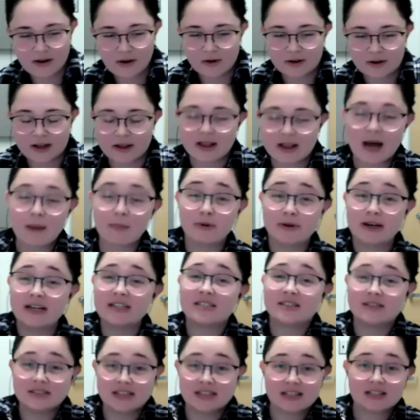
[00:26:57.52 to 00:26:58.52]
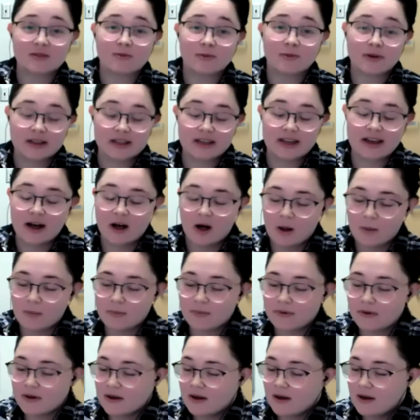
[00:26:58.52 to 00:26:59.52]
collaboration does really help.
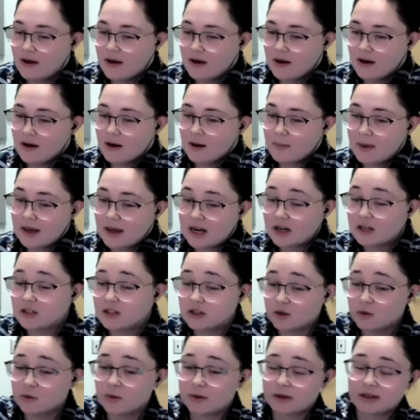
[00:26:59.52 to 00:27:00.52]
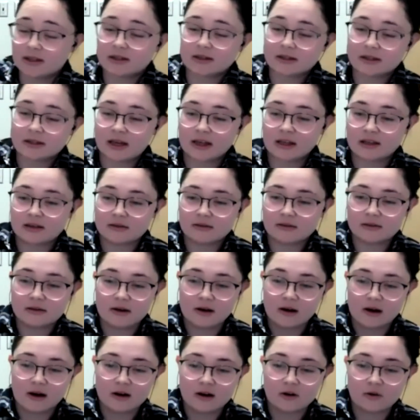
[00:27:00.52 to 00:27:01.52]
And I do want to let
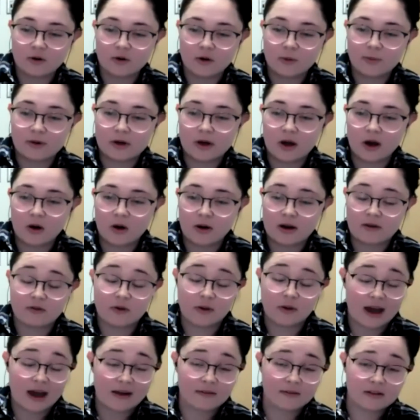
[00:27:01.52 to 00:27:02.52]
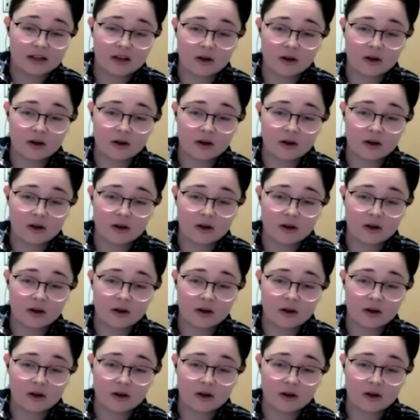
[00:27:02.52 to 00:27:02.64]
our group know if you have any